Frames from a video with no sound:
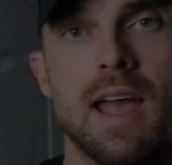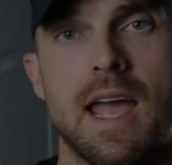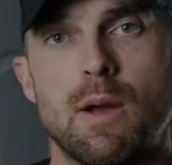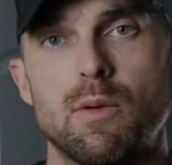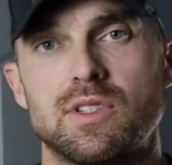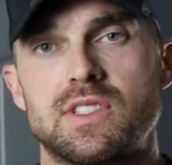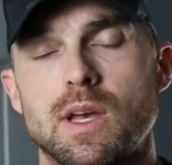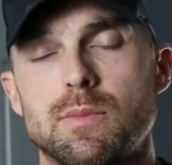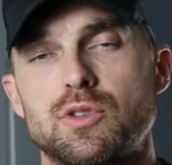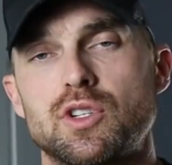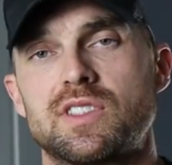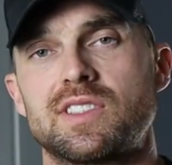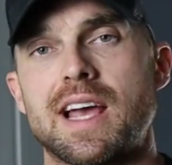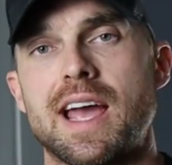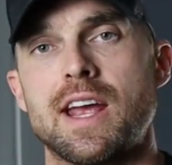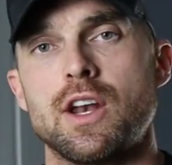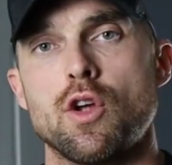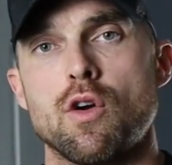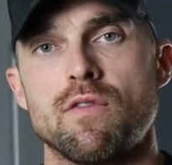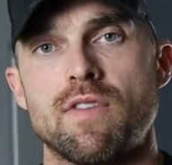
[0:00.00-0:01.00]
Hey, what's up?
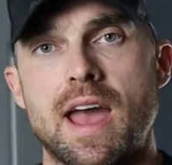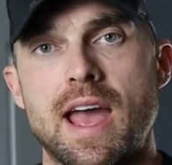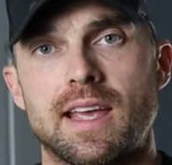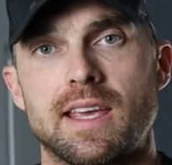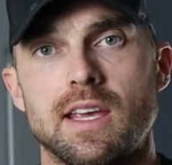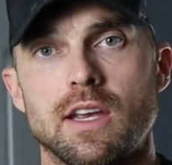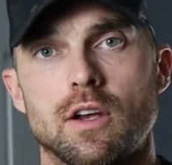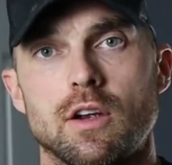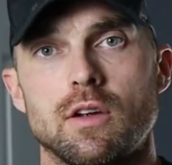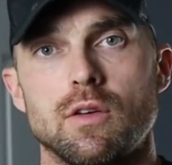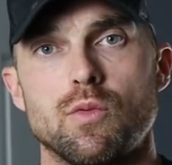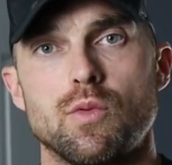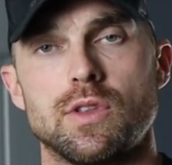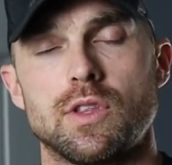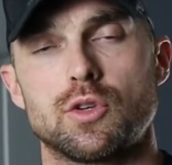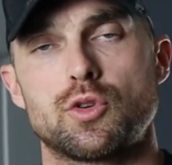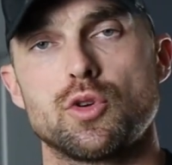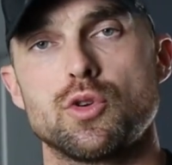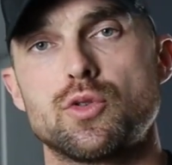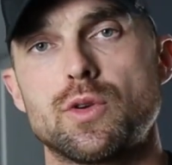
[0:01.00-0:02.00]
Josiah Novak here
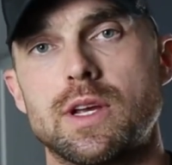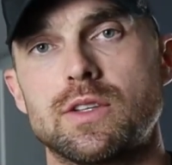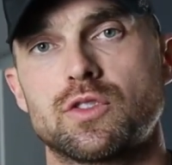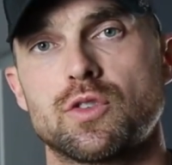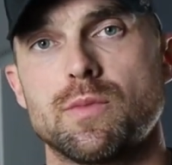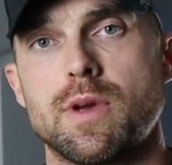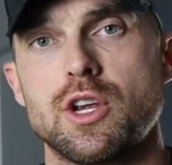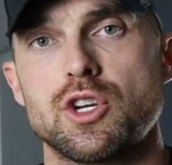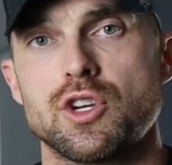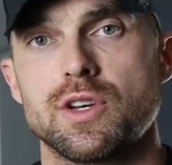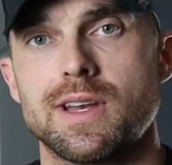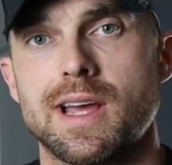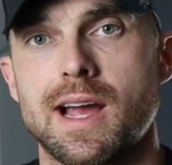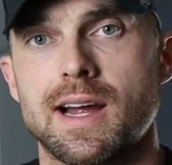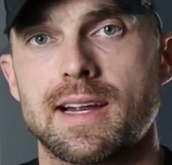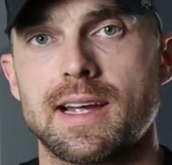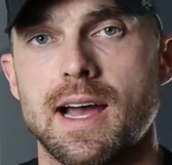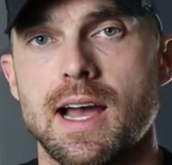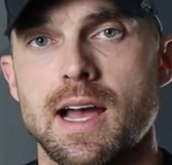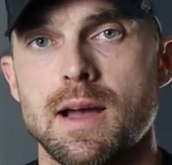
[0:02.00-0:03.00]
with
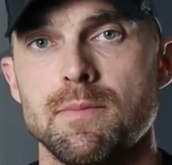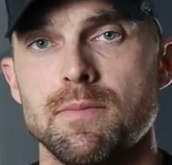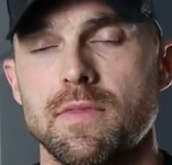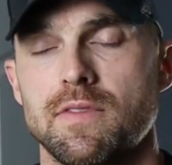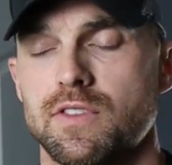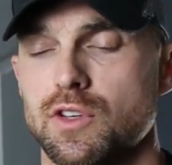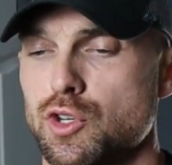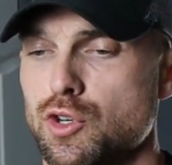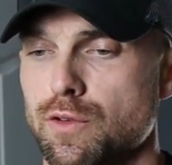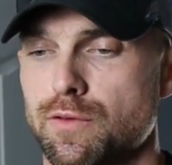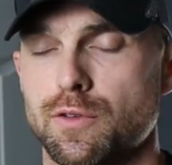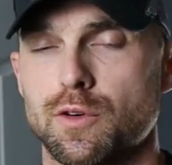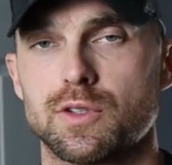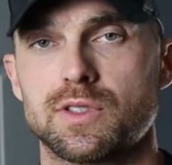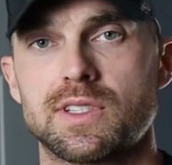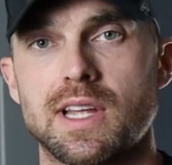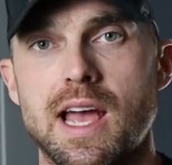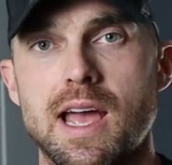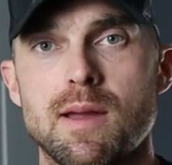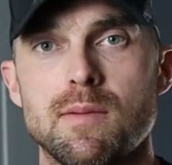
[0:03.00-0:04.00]
thetruetransformation.com. If this is your
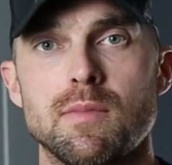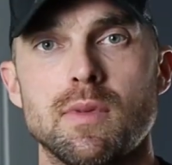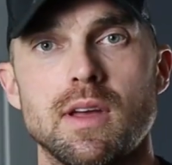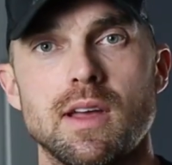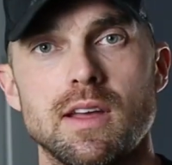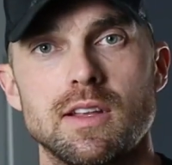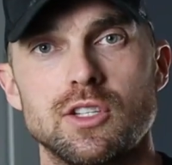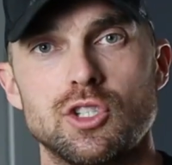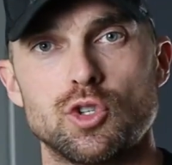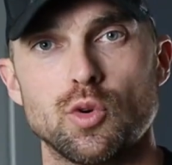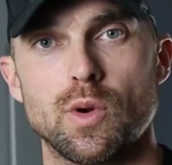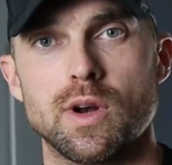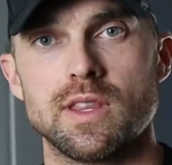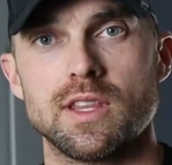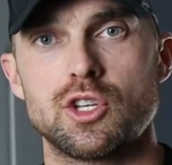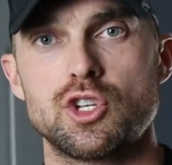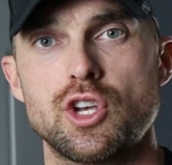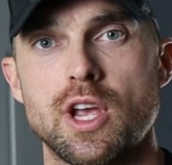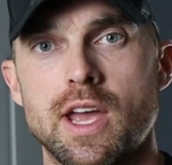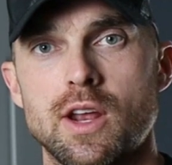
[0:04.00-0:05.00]
first time
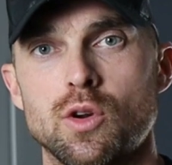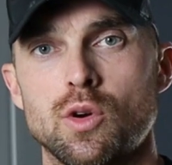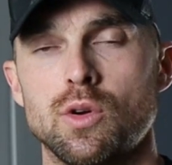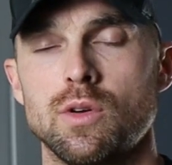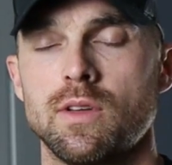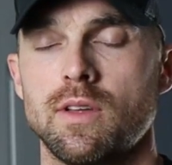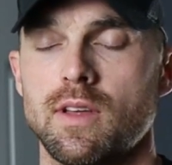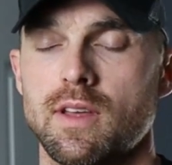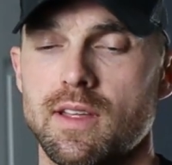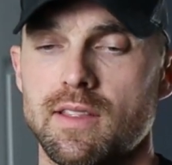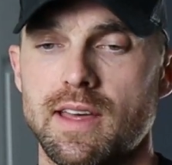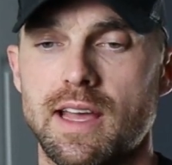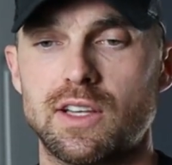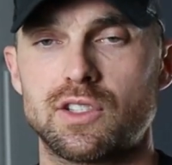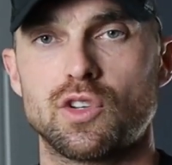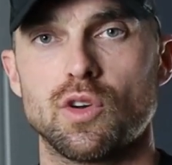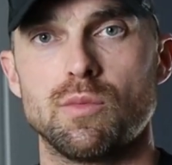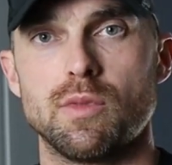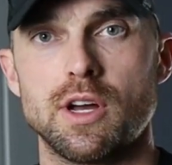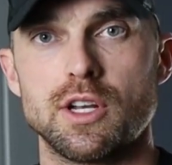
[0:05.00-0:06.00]
joining the channel,
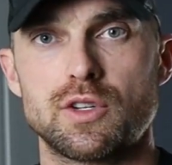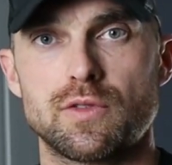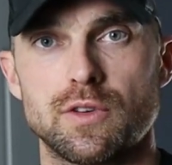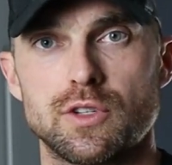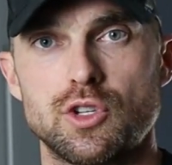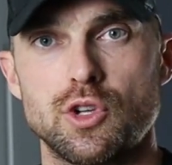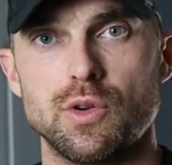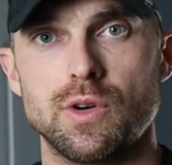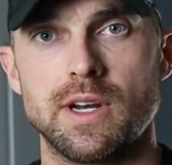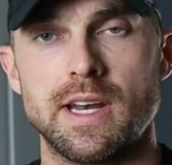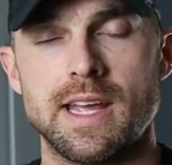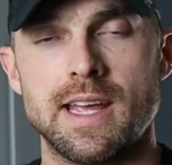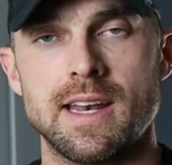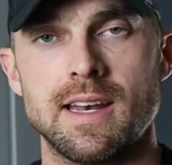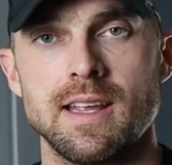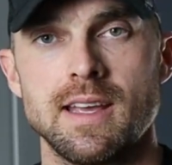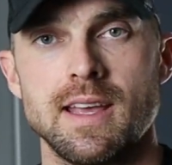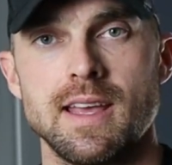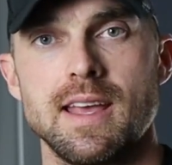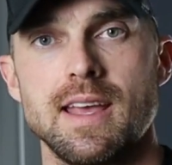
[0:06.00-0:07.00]
thanks so much for tuning
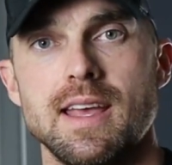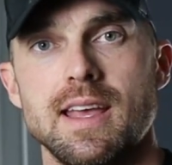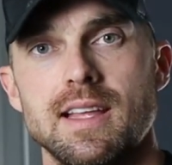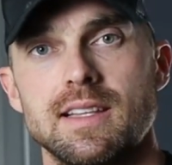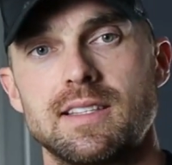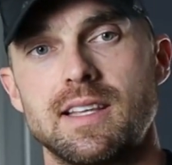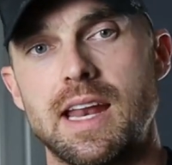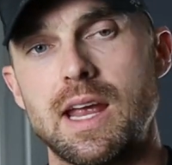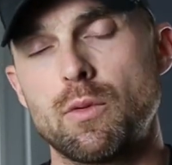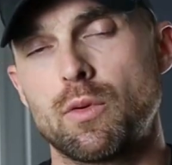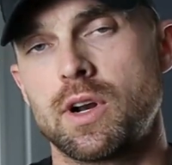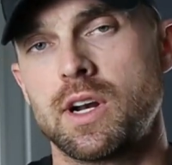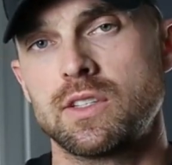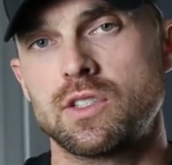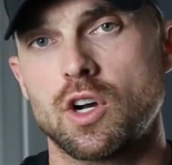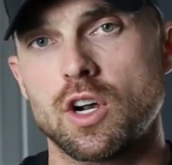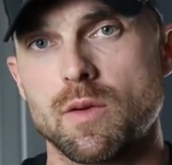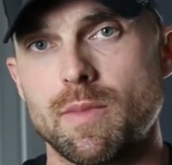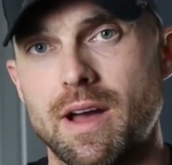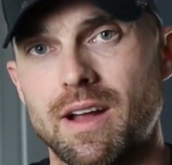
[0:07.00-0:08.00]
in. Today we're going
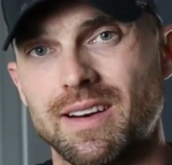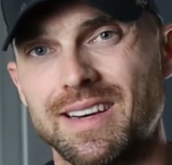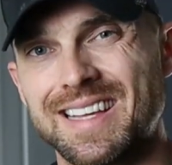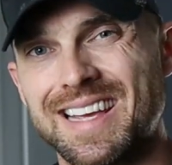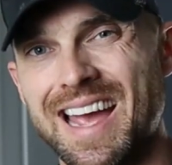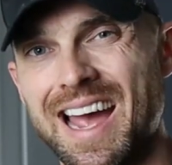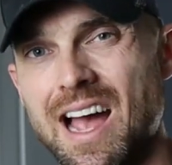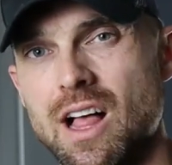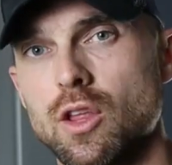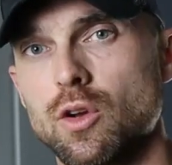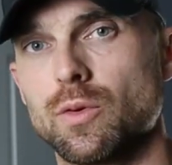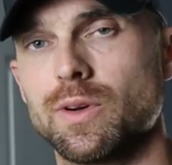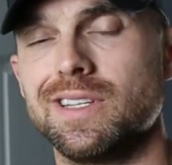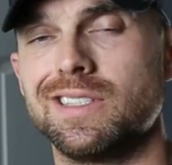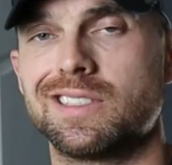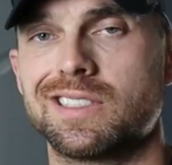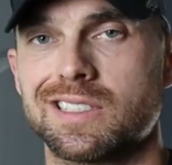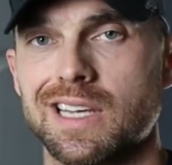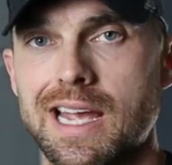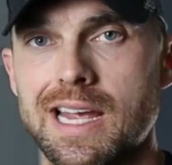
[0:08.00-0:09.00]
to talk about
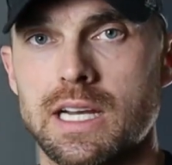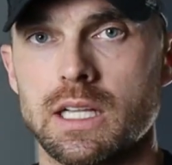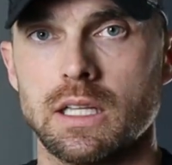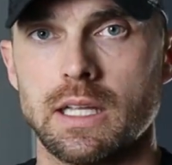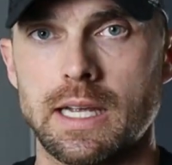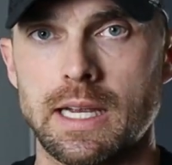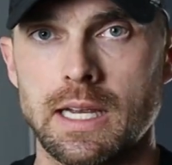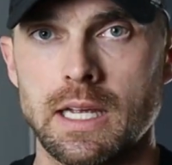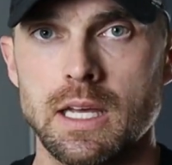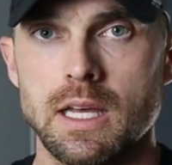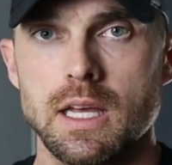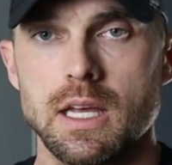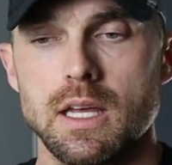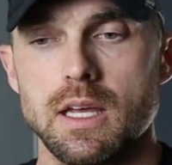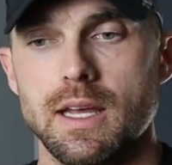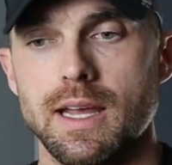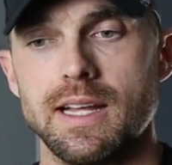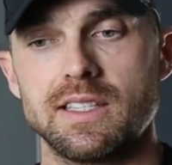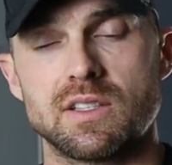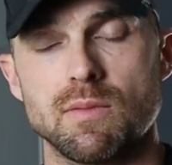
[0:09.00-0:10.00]
calorie cycling.
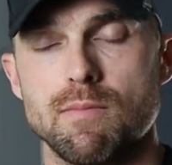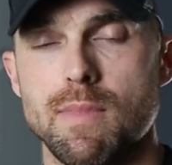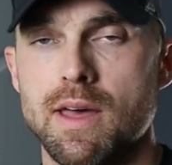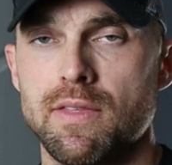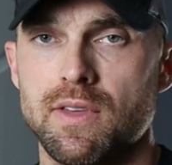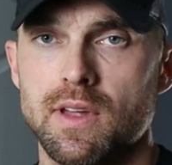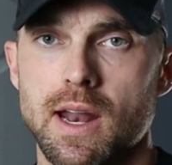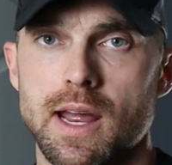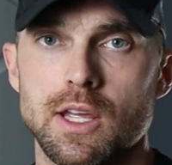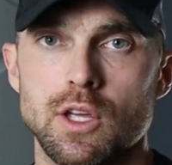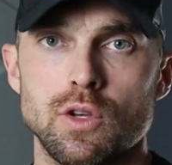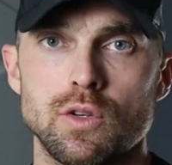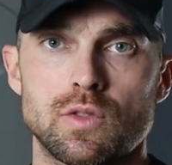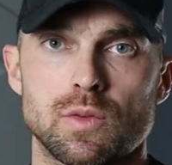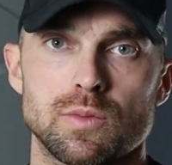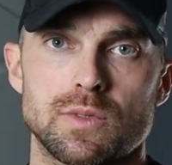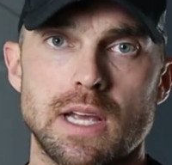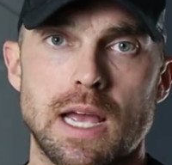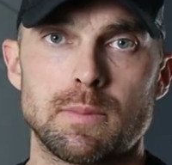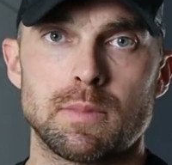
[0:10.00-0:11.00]
It's a method I use
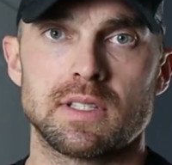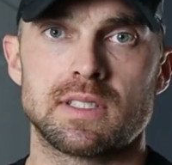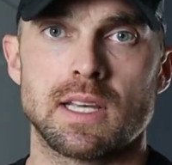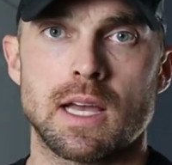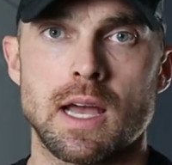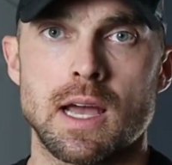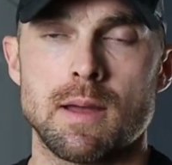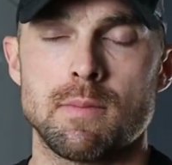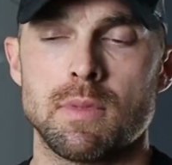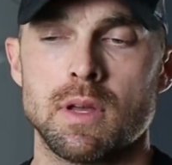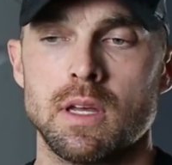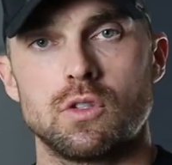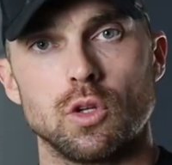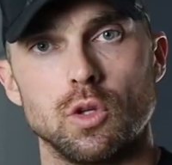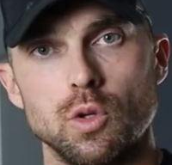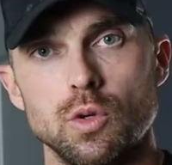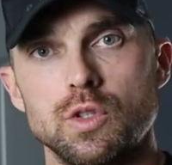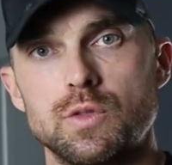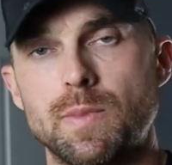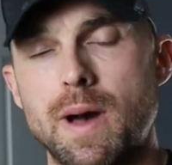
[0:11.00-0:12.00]
from time to time to
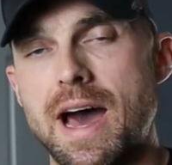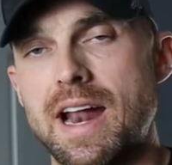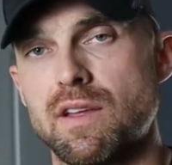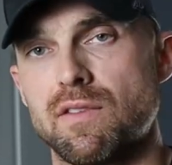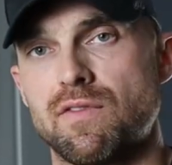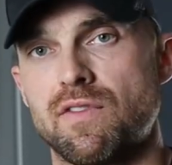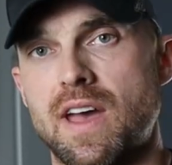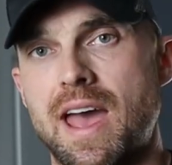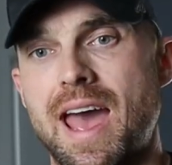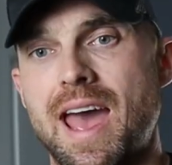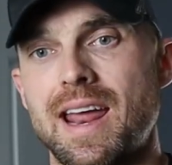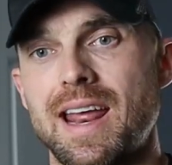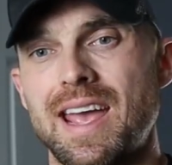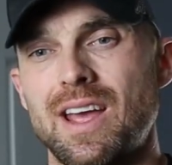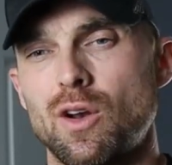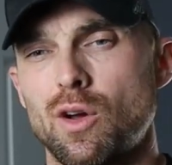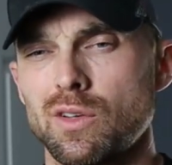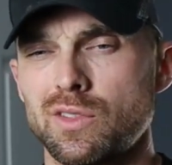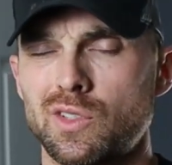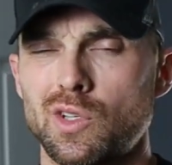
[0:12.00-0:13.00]
lose body fat
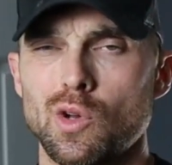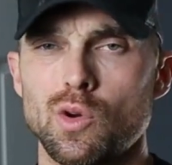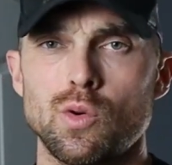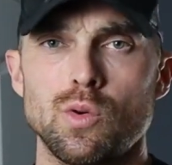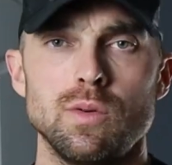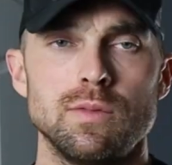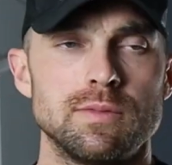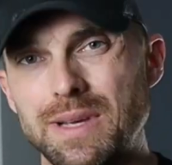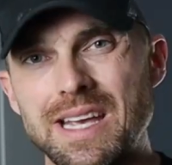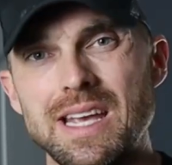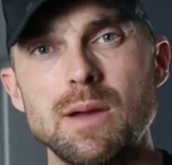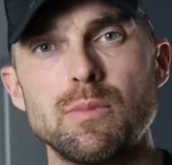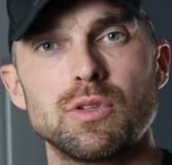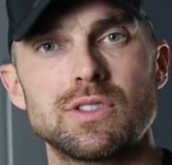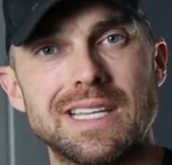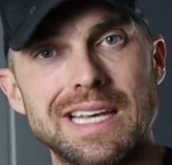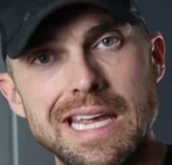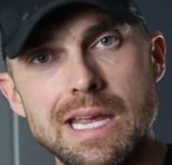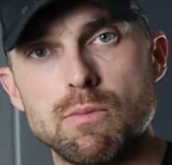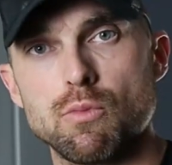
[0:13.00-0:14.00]
and also be
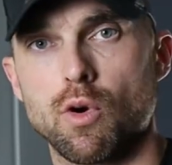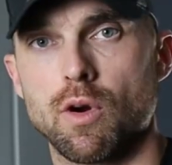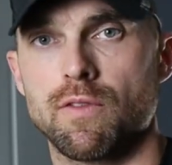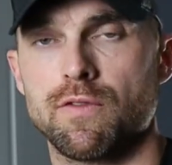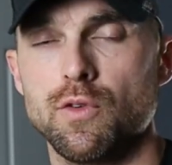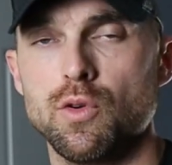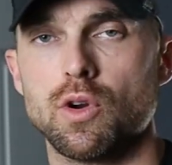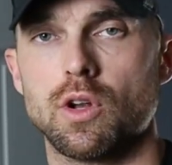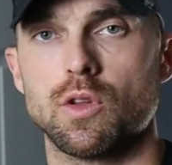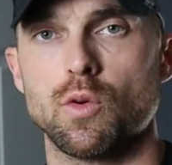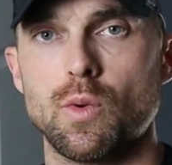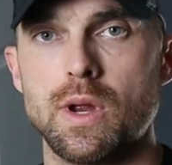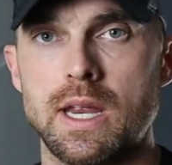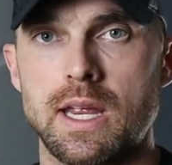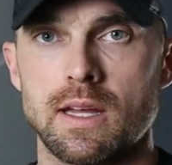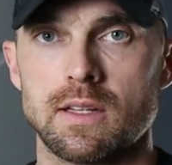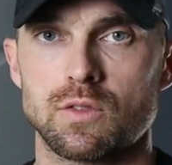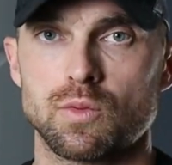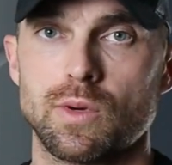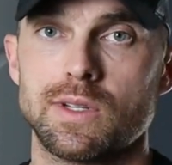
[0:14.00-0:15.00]
able to eat more food on the
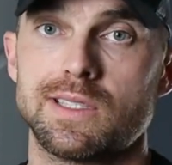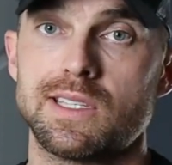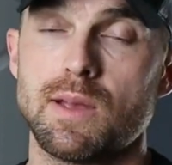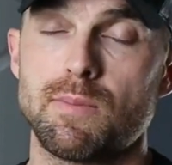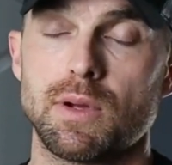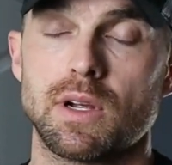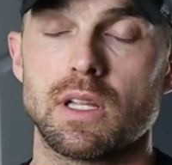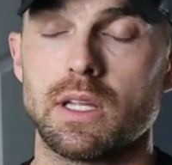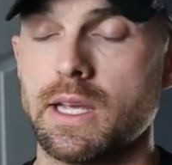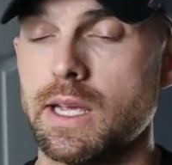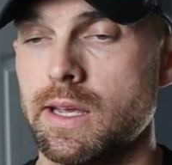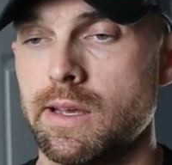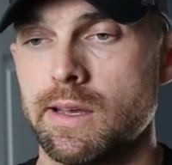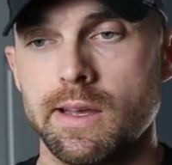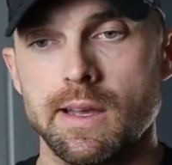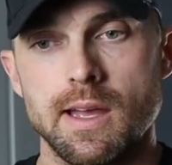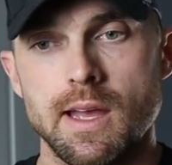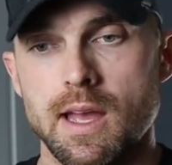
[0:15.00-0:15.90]
weekends when typically